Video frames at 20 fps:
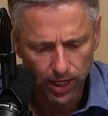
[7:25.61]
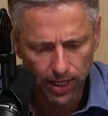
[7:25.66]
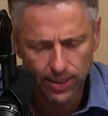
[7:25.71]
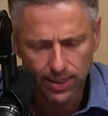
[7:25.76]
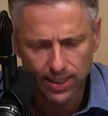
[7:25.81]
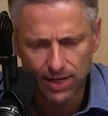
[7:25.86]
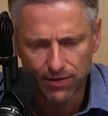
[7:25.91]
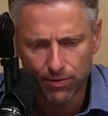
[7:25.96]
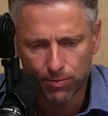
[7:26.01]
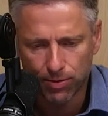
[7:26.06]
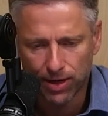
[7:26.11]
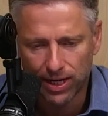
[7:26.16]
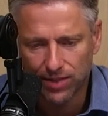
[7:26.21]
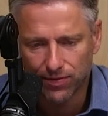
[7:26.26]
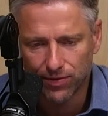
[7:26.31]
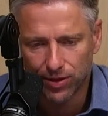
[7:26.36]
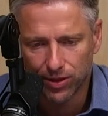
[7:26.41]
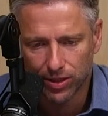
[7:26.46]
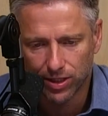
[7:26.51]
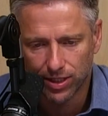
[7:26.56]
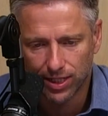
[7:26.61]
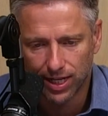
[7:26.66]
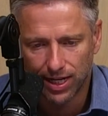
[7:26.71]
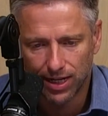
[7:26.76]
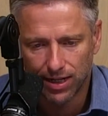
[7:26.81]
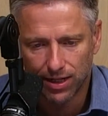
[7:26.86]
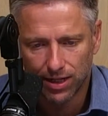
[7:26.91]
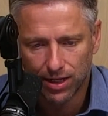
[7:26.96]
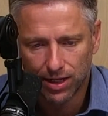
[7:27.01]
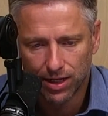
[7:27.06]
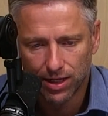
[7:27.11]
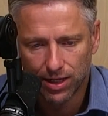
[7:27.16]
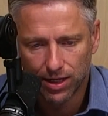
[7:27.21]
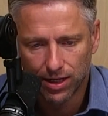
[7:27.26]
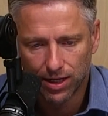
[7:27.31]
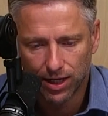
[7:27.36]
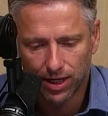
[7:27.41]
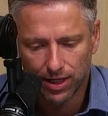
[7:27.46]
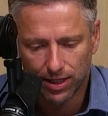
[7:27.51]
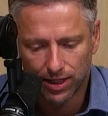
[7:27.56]
And Stephen Pressfield said,
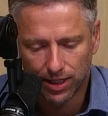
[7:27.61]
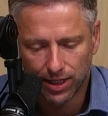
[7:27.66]
uh,